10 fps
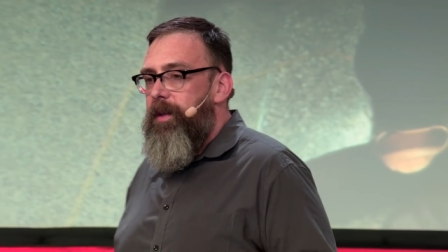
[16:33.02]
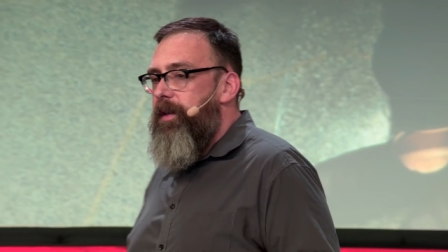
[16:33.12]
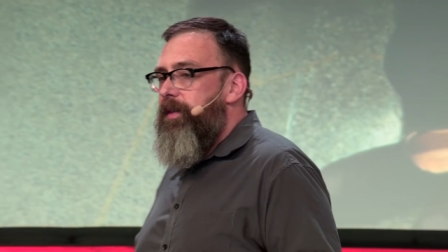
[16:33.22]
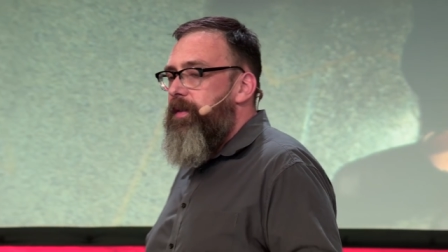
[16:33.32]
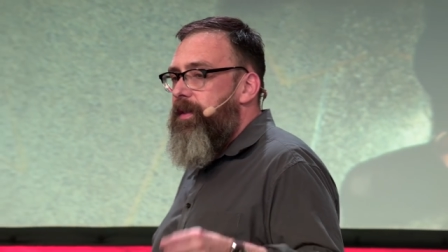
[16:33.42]

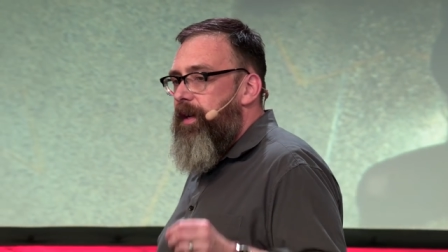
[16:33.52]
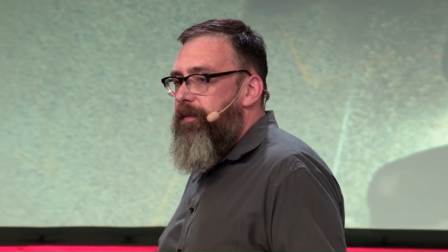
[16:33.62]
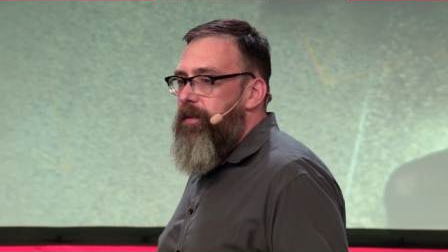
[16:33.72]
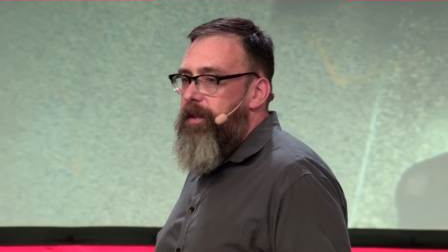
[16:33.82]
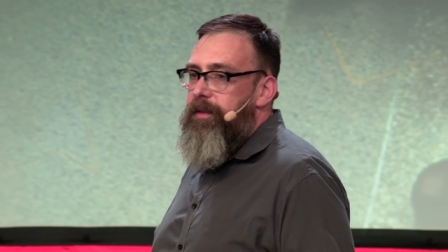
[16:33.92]
it is
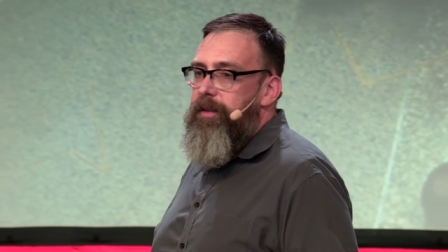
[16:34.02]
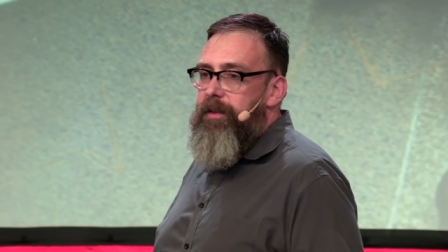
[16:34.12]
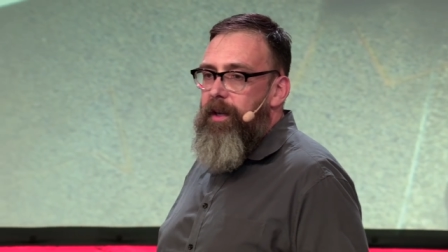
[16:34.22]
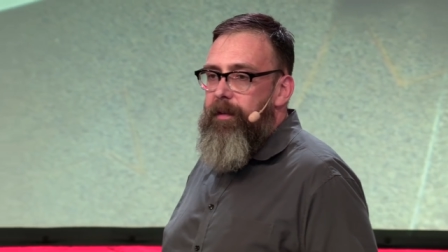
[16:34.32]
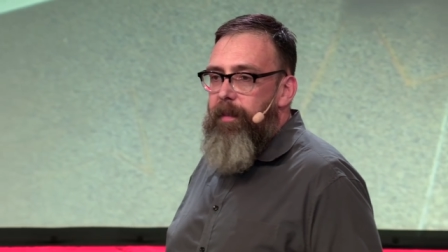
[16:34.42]
definitely
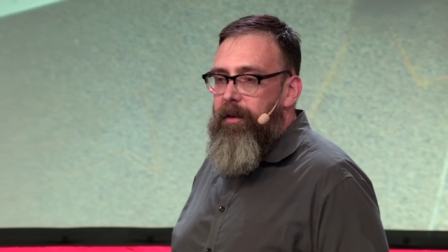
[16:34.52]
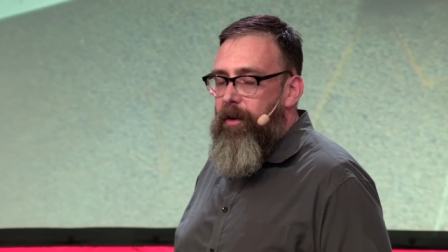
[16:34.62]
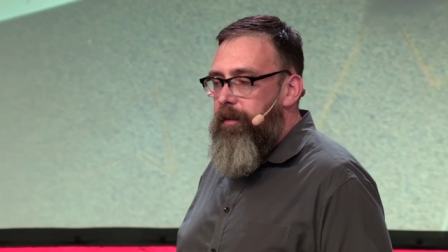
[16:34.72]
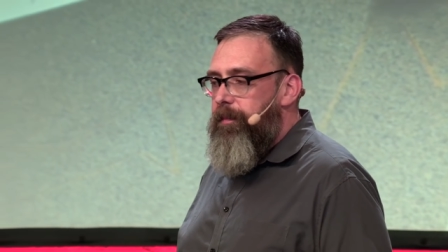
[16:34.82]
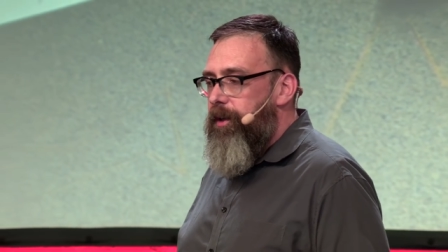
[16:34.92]
designed by,
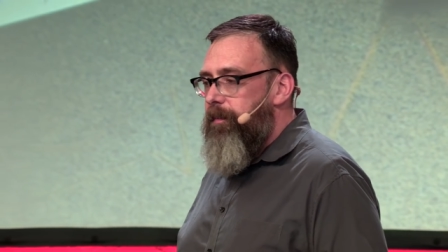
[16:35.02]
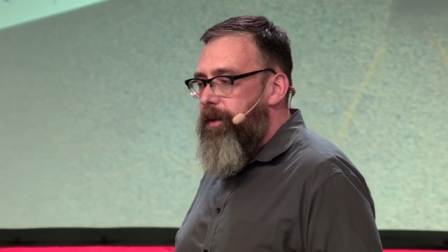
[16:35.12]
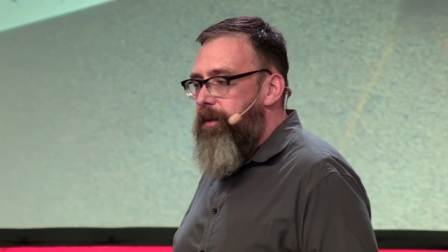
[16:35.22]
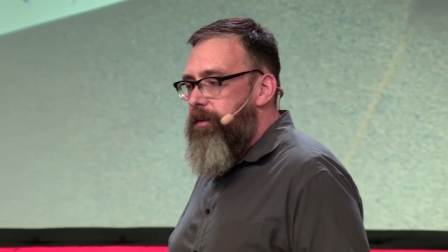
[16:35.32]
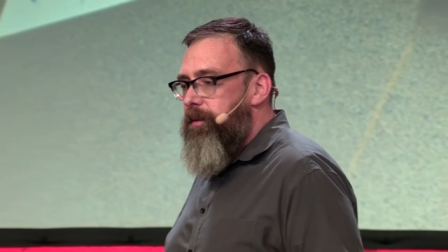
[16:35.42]
on
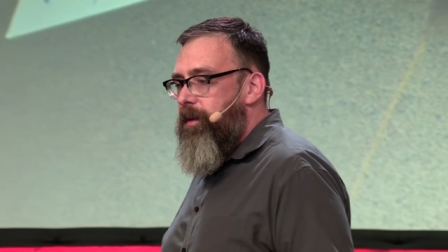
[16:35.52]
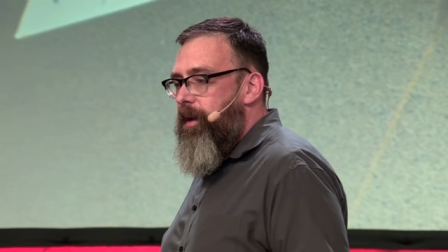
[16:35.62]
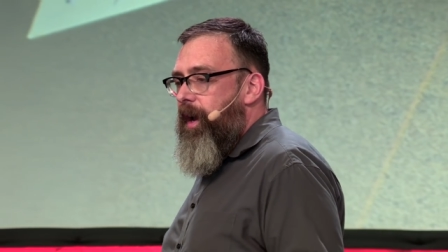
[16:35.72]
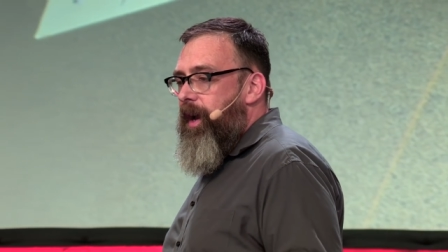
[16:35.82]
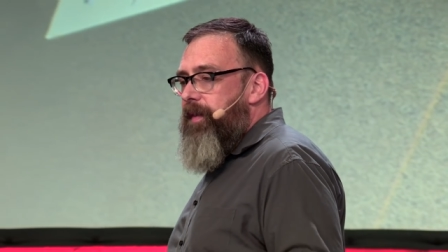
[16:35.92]
purpose.
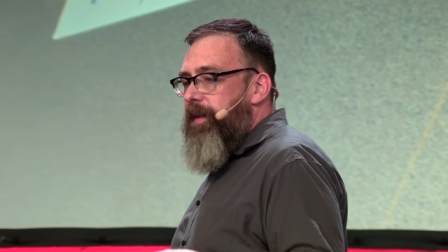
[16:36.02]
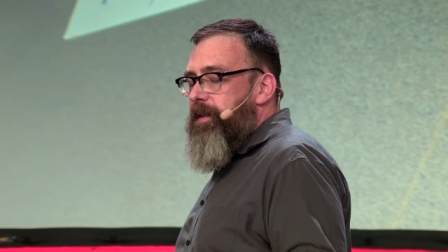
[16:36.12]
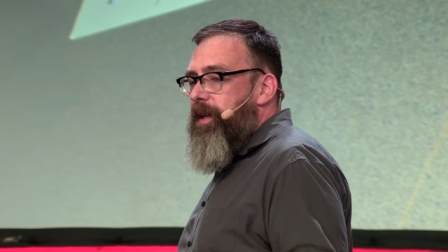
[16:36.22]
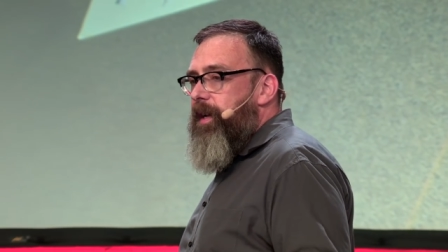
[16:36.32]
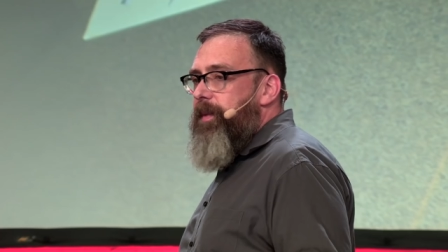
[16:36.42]
And the
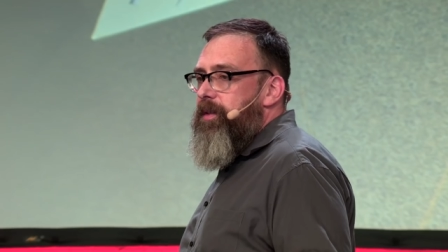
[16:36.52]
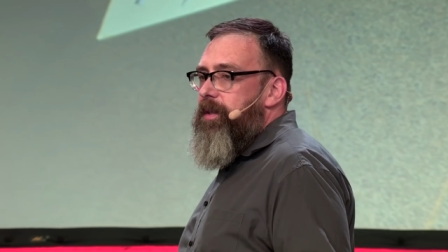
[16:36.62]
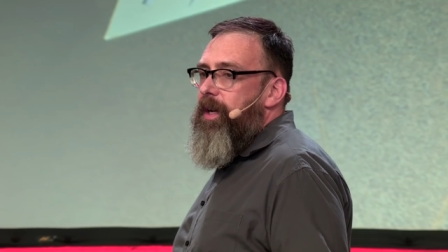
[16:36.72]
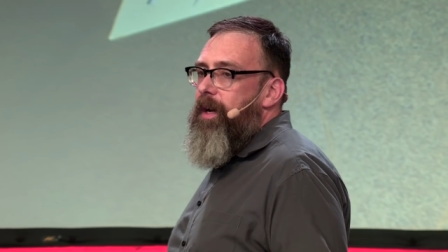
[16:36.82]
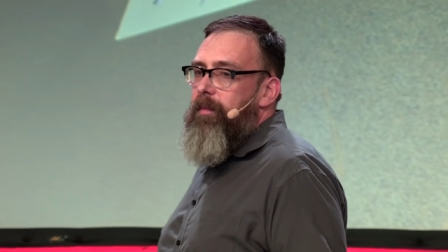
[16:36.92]
time has
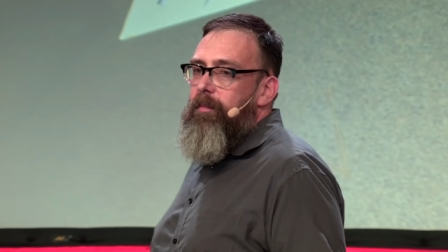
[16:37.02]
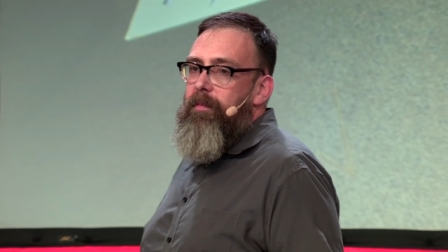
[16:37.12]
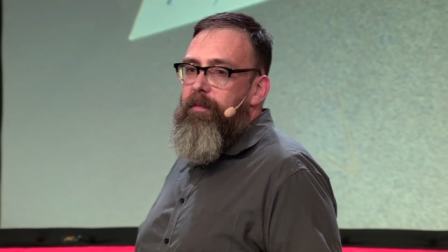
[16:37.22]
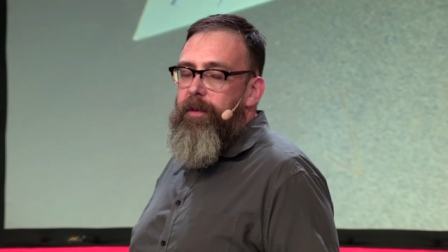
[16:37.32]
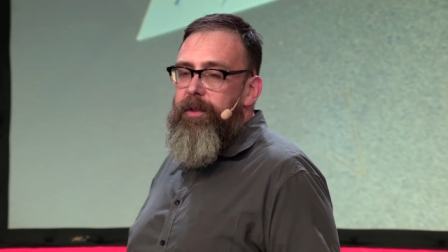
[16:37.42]
come
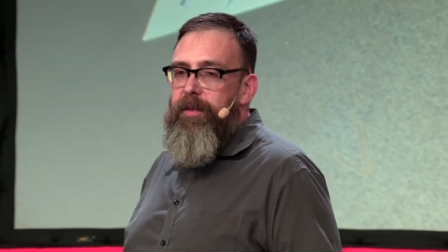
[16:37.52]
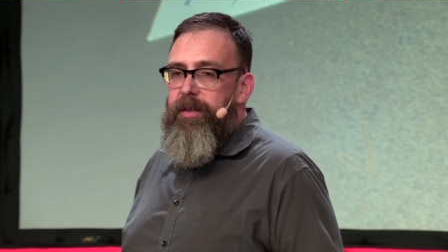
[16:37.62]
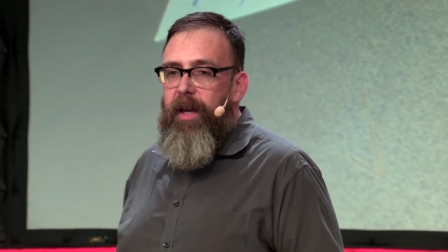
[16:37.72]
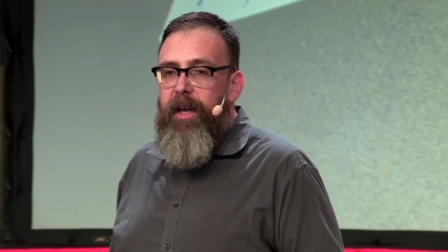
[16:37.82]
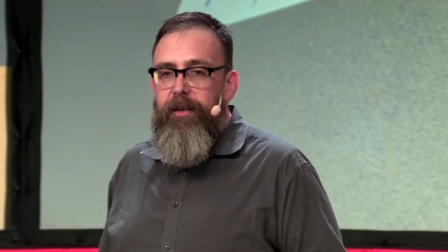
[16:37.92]
for
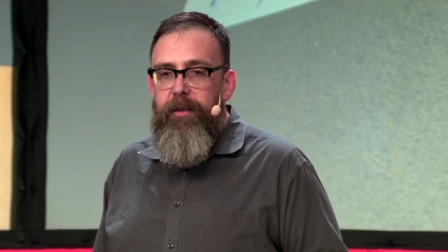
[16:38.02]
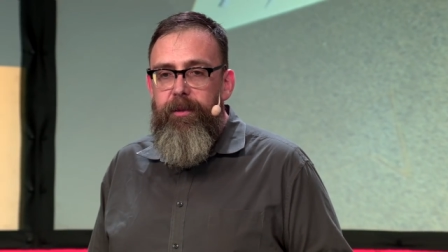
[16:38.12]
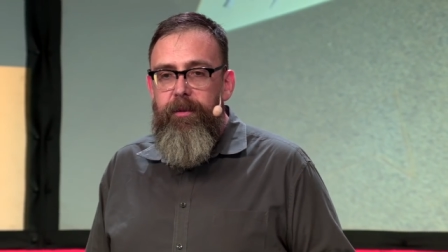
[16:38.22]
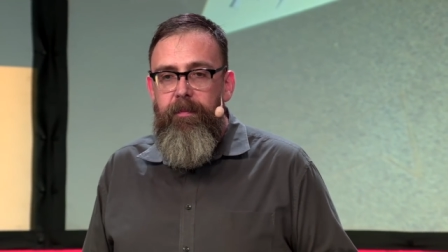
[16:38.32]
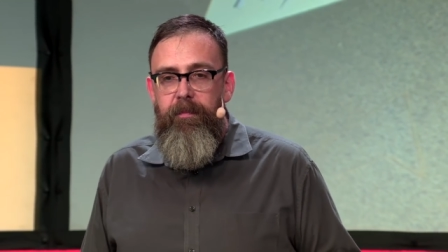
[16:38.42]
designers